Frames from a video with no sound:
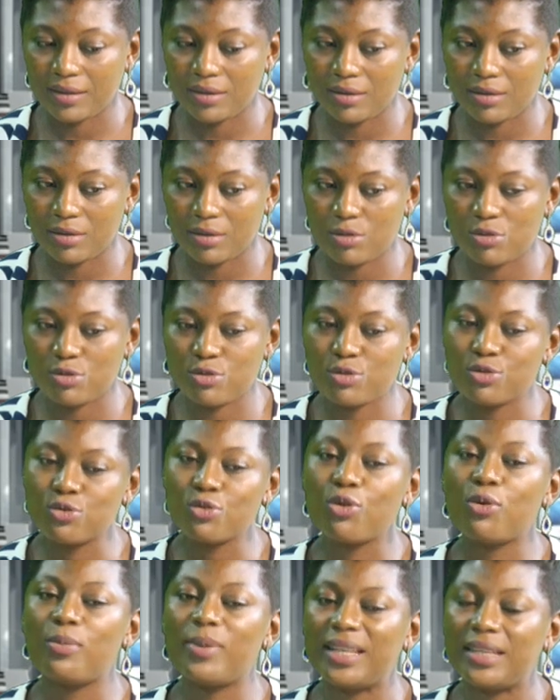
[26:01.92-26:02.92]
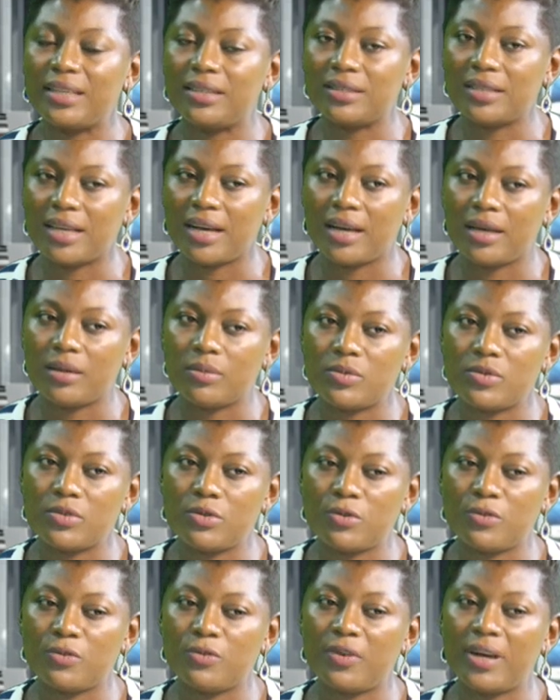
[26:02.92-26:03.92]
so many times
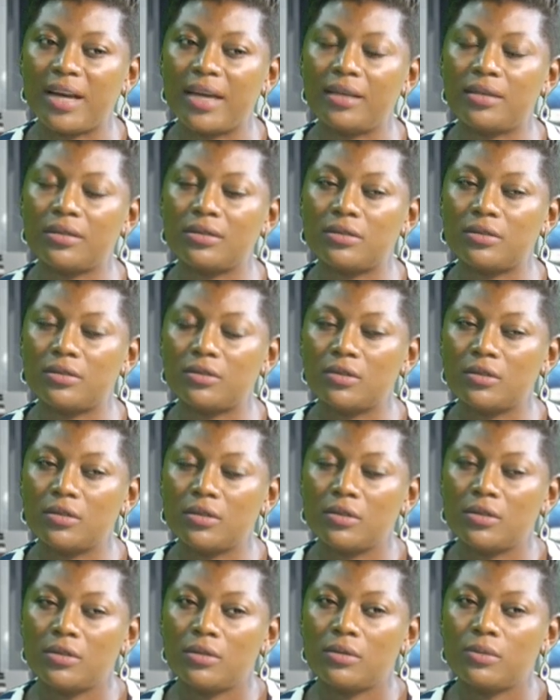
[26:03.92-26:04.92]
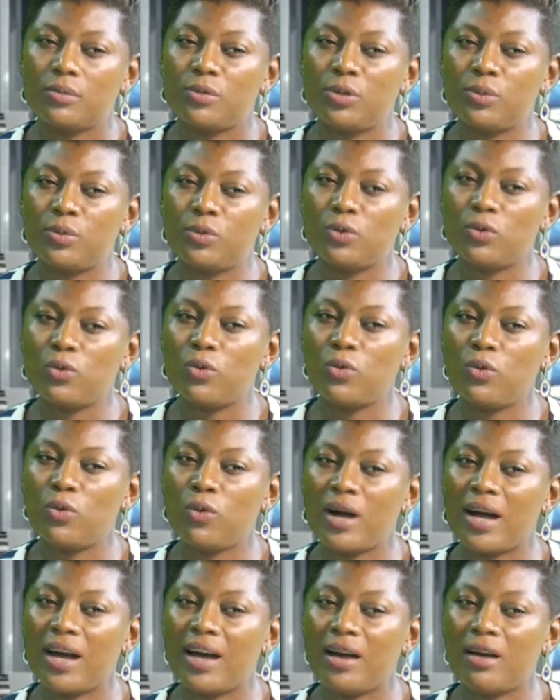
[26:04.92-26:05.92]
you find people who
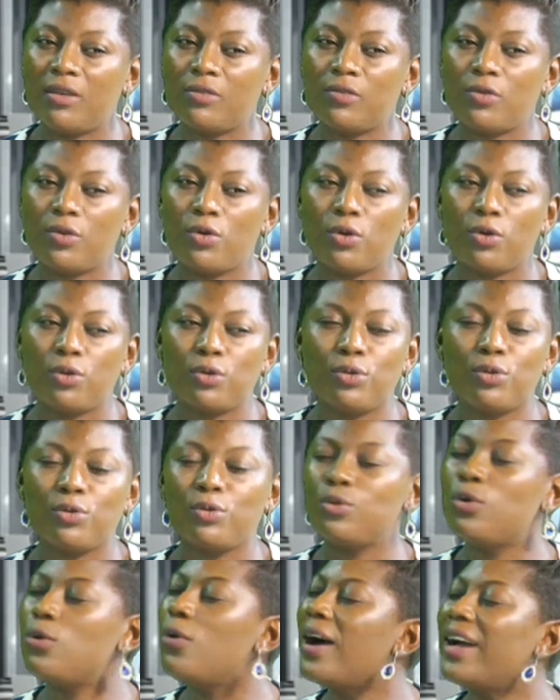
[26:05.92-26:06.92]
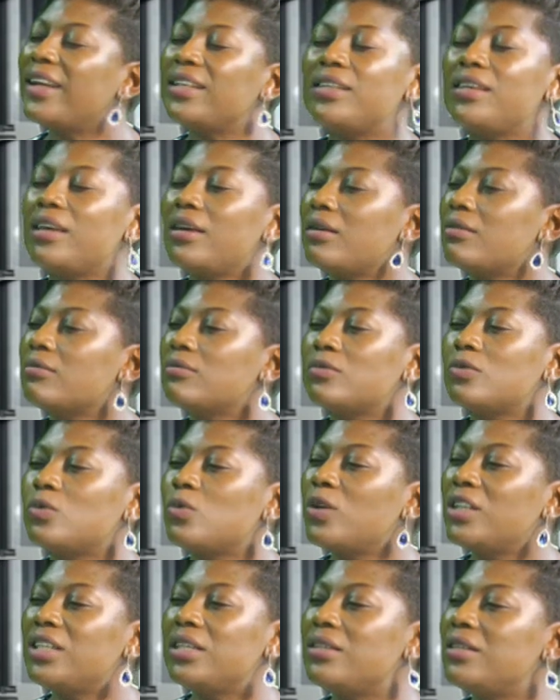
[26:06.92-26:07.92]
have no idea
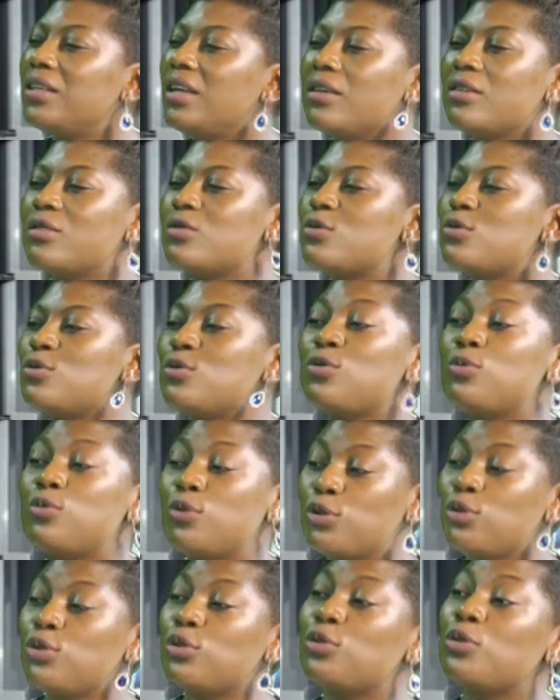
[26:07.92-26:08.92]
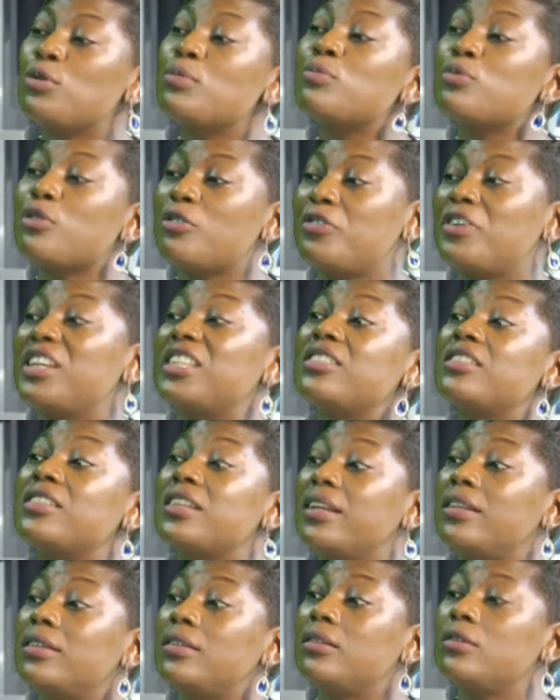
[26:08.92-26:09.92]
what it takes to do what you're doing
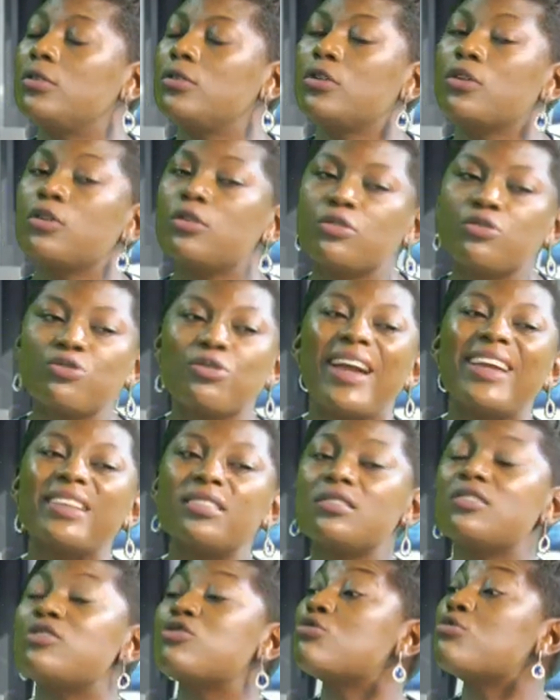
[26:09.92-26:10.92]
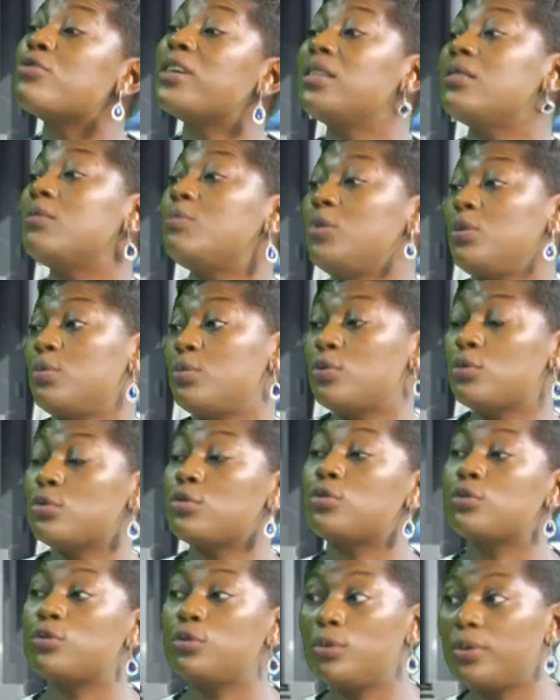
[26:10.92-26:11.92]
professionally, trying to train people
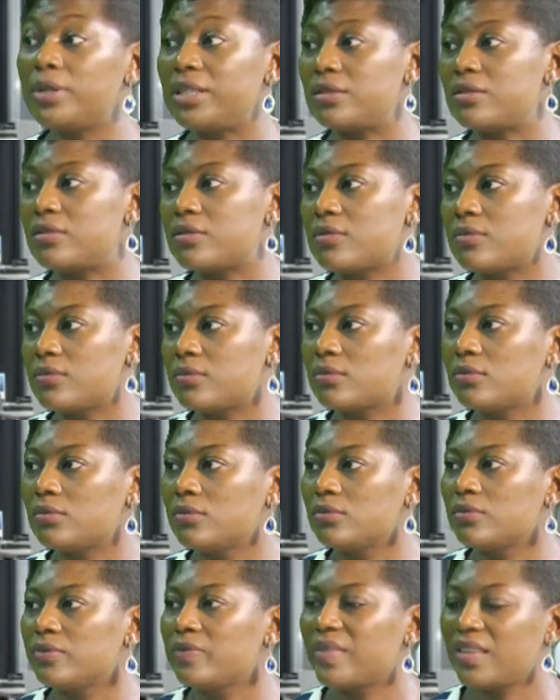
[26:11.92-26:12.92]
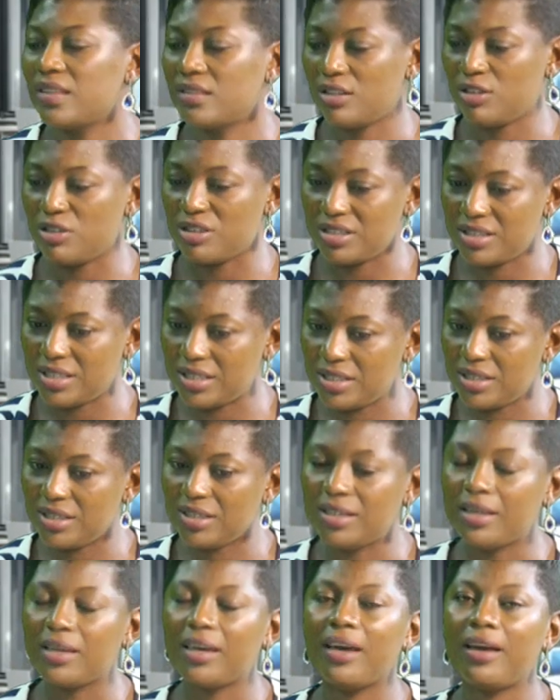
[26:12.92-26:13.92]
to do it. So you're sitting
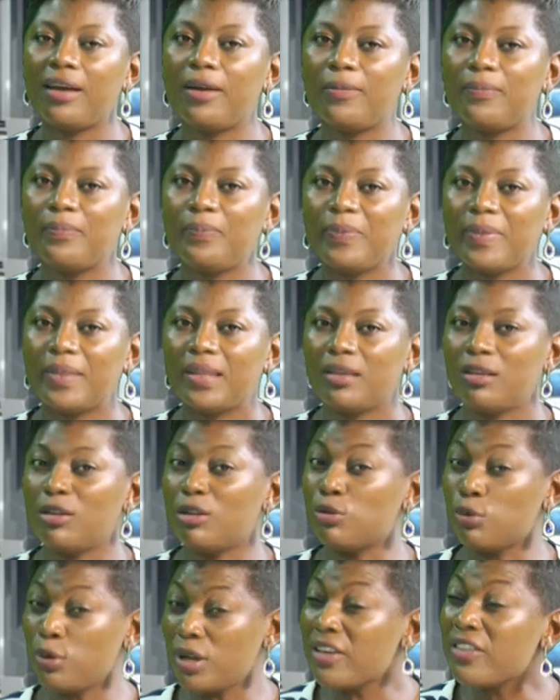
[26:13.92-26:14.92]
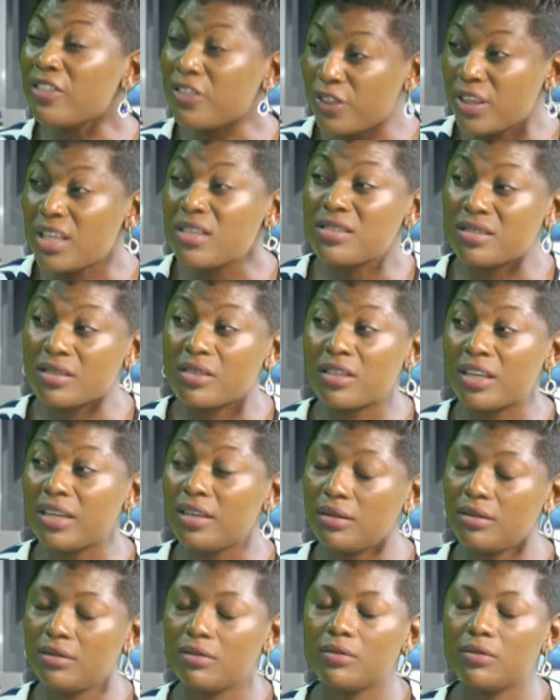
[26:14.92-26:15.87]
here, you're doing this thing,